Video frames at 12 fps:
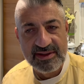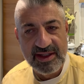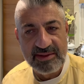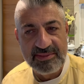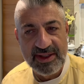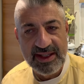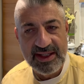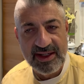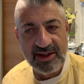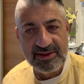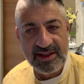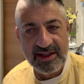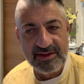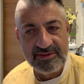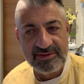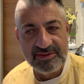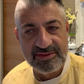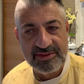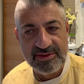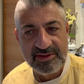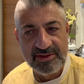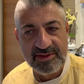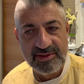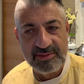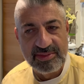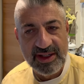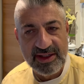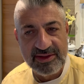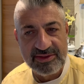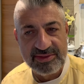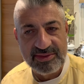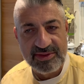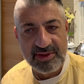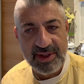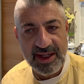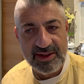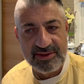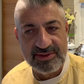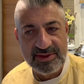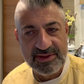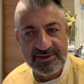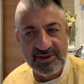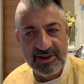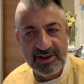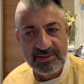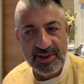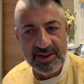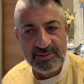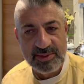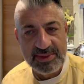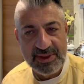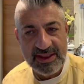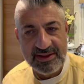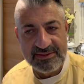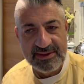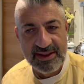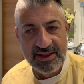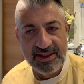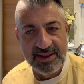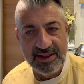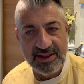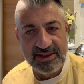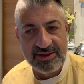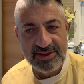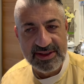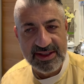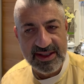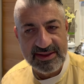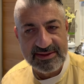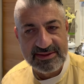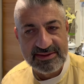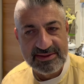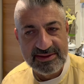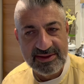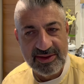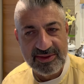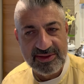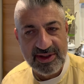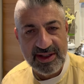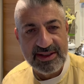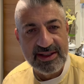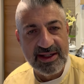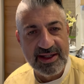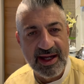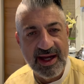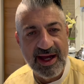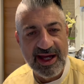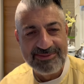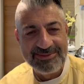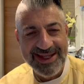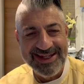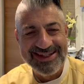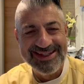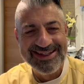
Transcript: And may our love break through the boundaries created by human beings, including us. Oh God, Amen.